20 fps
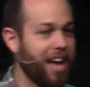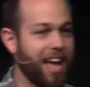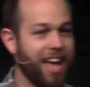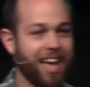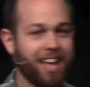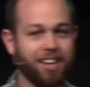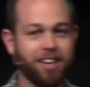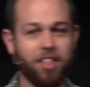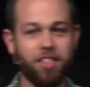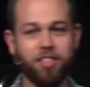
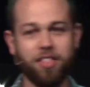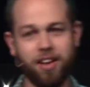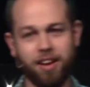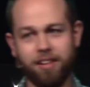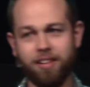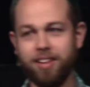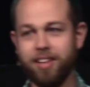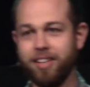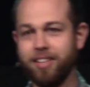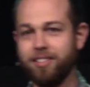and
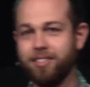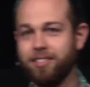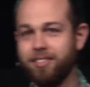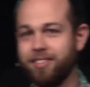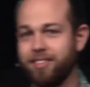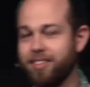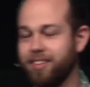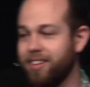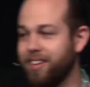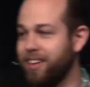there
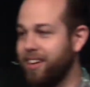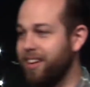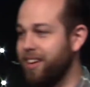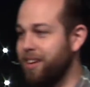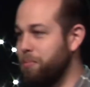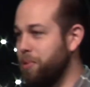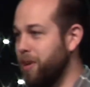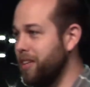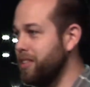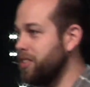is,
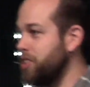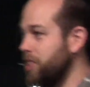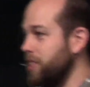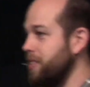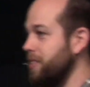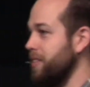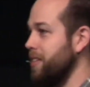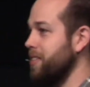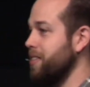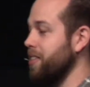praise
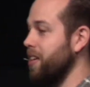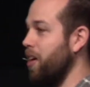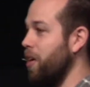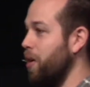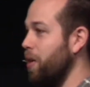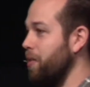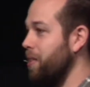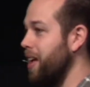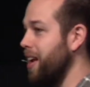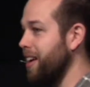Jesus,
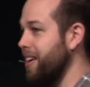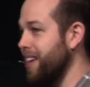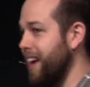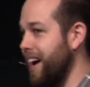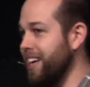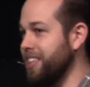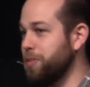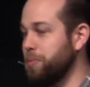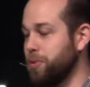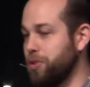a whole lot of
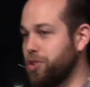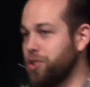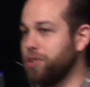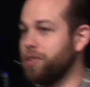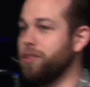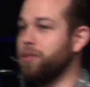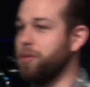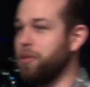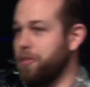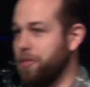gospel
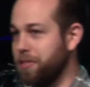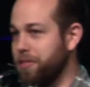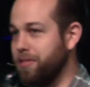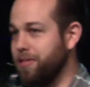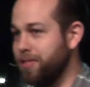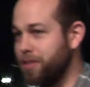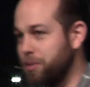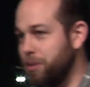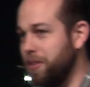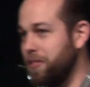truth
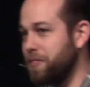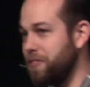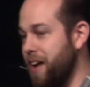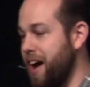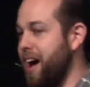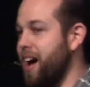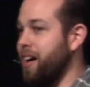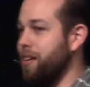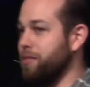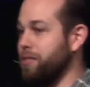to be
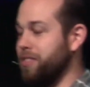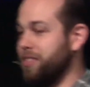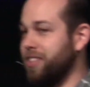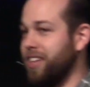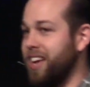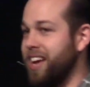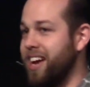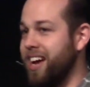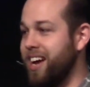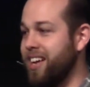found
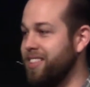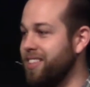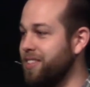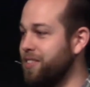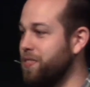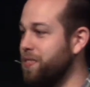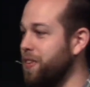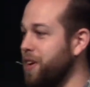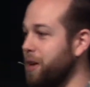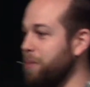in
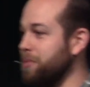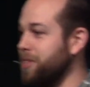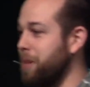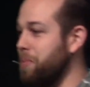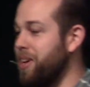these films.